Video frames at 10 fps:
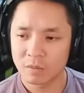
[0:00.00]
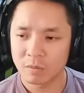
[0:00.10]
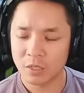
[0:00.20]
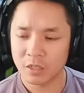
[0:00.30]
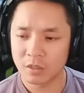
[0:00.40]

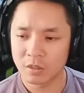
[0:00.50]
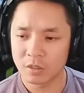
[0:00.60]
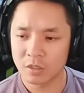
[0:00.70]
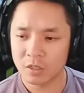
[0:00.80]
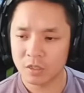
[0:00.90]
but it
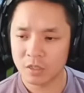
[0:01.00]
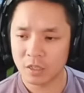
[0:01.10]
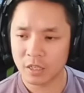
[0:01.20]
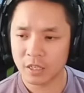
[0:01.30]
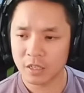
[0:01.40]
looks
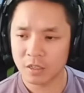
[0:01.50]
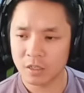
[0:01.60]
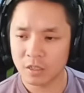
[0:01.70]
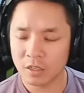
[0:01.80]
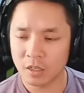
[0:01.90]
like
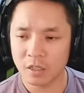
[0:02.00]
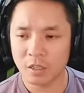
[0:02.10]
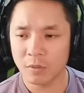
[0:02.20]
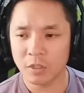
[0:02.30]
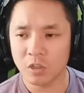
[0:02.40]
I
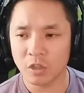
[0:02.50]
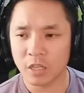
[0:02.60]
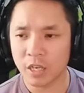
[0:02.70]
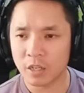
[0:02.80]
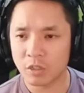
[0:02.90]
mean he's got
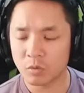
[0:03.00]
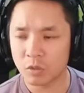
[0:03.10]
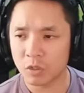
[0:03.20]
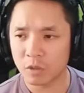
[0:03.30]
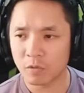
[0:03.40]
the energy
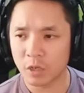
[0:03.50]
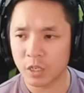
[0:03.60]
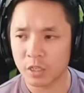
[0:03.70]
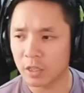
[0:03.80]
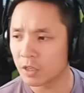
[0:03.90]
reserve
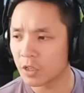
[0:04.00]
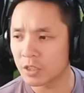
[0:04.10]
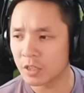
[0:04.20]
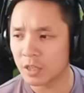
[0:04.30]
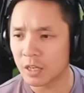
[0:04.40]
ready. That you can
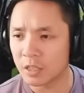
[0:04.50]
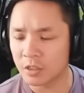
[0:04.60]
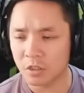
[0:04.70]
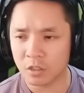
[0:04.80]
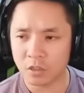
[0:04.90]
see Lance
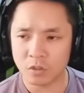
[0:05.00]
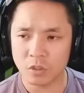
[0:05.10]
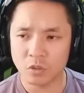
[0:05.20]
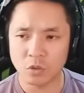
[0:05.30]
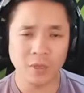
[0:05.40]
is going to use
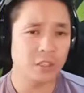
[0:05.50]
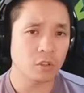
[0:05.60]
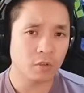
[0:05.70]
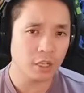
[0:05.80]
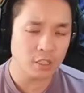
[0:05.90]
the two
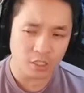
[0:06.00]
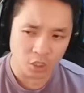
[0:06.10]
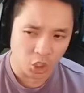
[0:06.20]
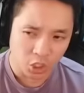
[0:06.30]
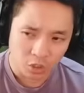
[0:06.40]
Meowscaradas as
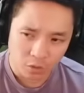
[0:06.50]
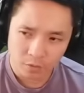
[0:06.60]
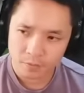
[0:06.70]
a shield.